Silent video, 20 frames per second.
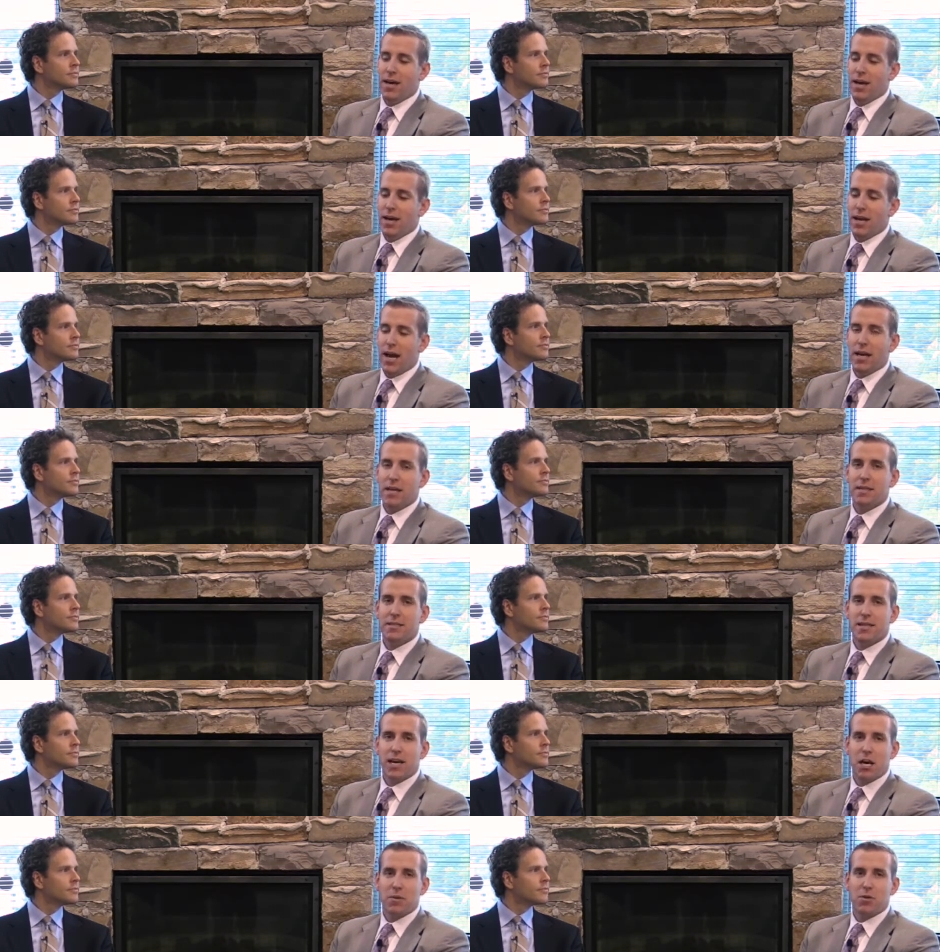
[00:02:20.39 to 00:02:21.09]
Speaker 1: And
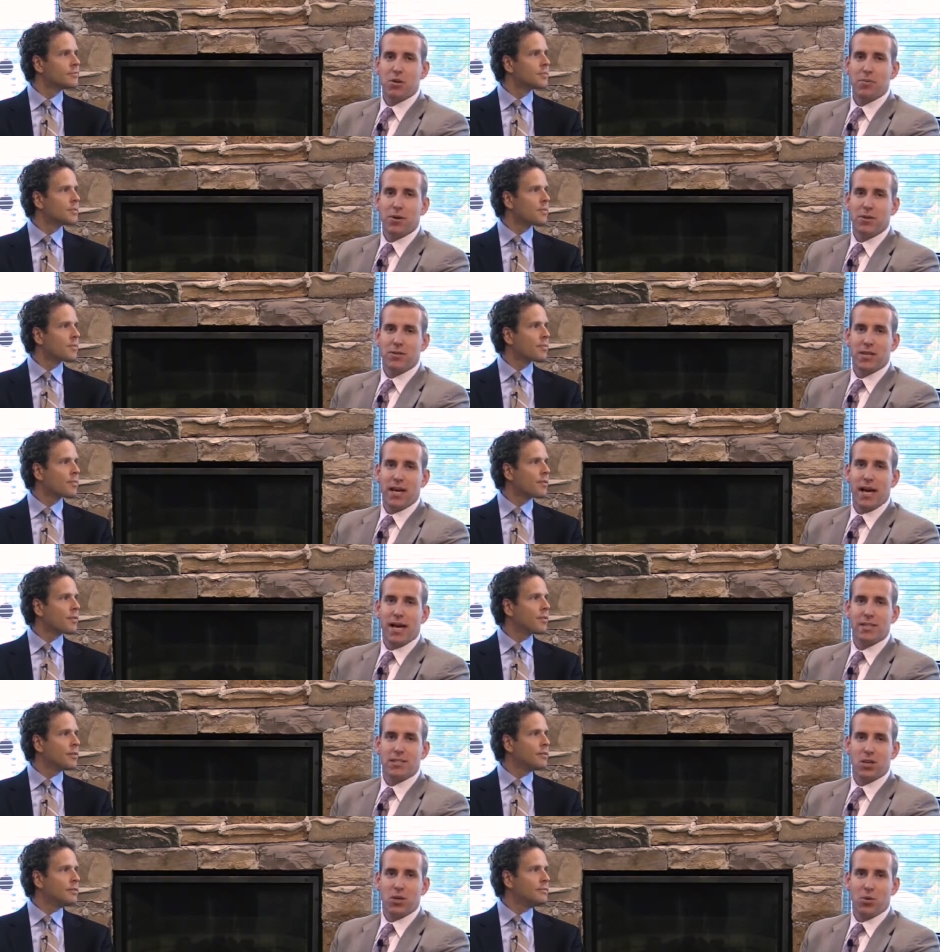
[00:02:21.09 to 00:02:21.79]
anytime you're about to
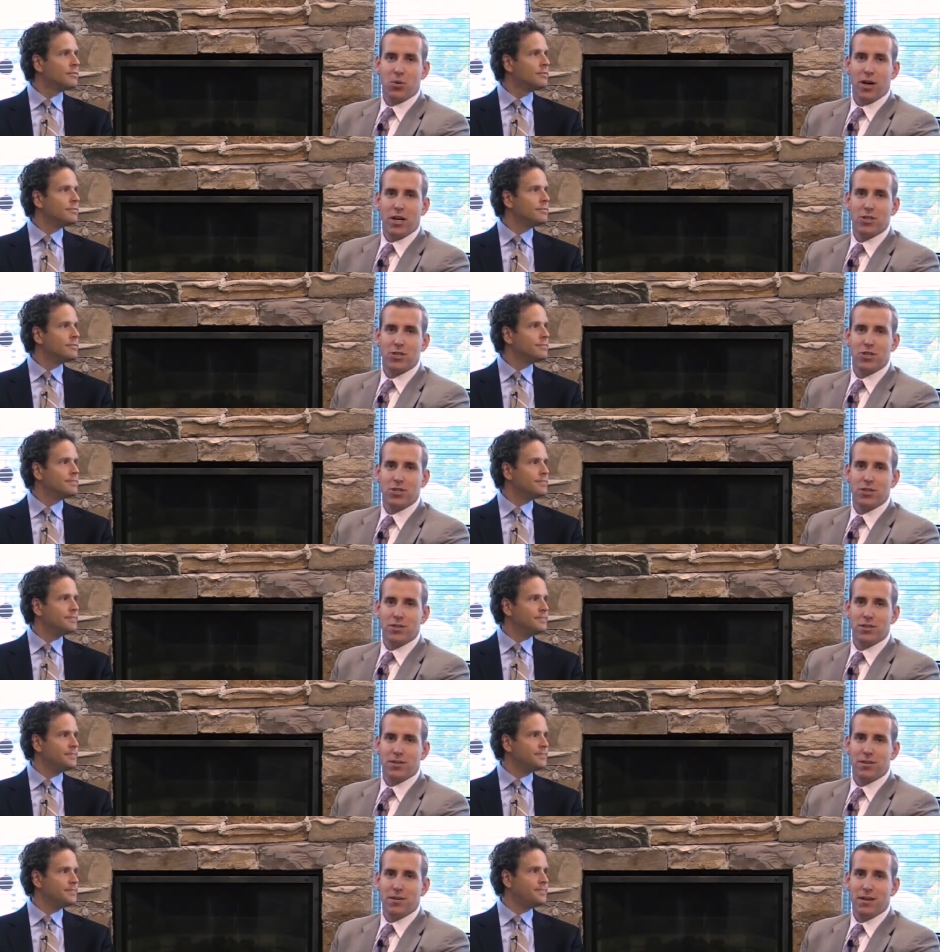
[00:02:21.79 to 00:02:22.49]
ask a
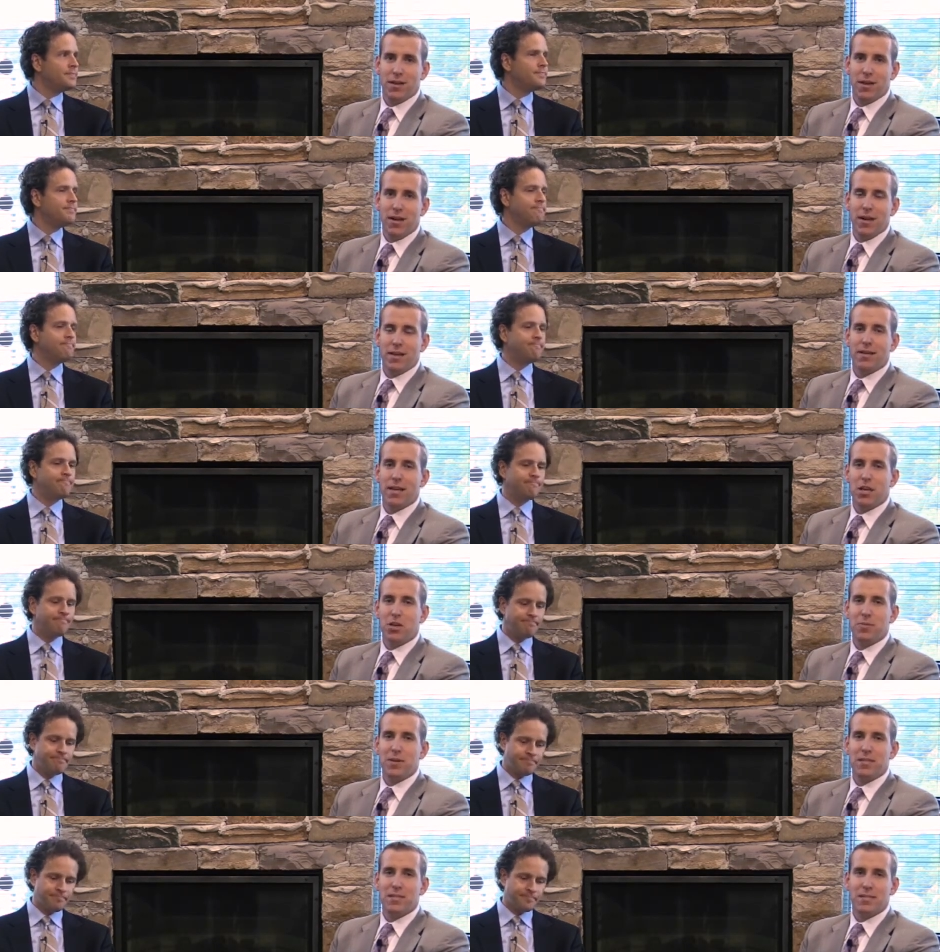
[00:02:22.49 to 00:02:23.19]
question
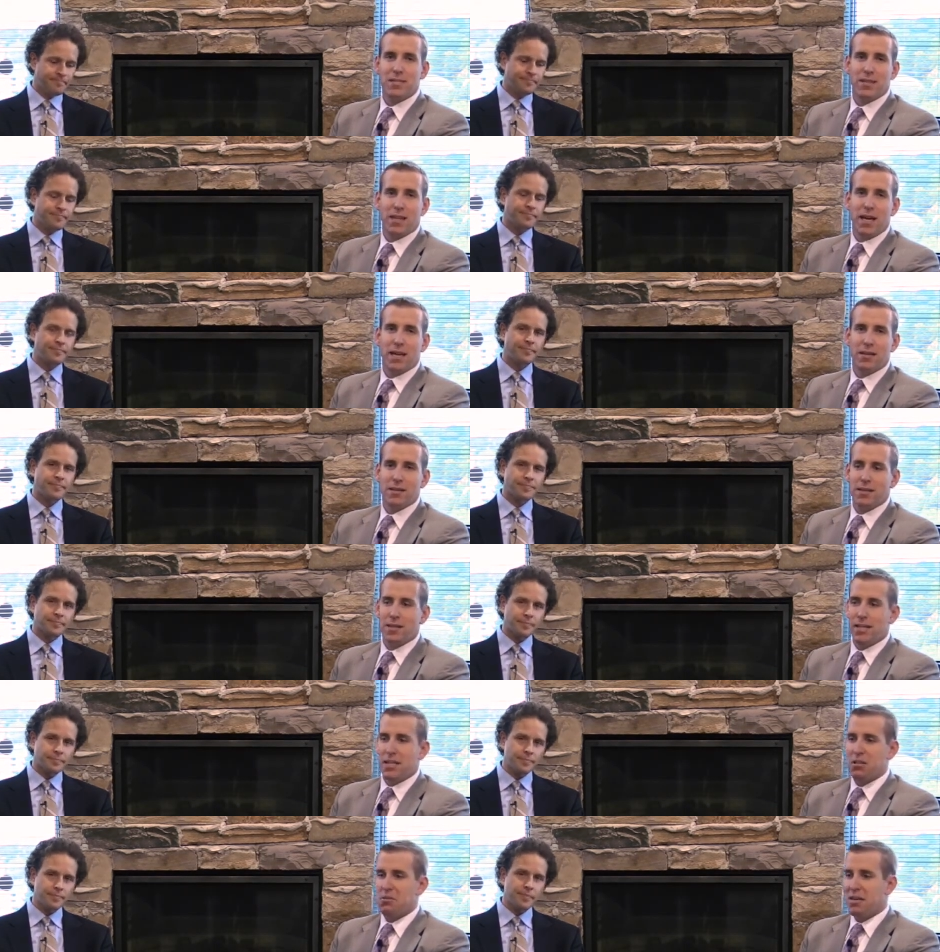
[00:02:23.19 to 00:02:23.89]
that could be
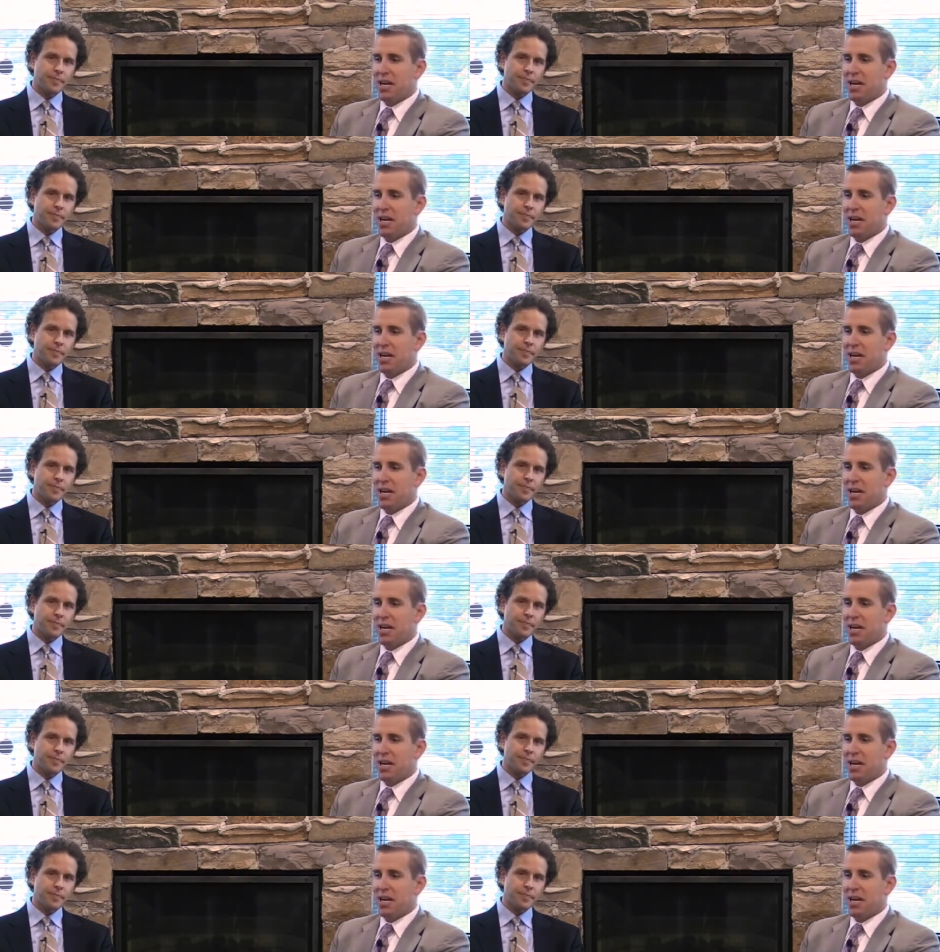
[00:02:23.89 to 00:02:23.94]
slightly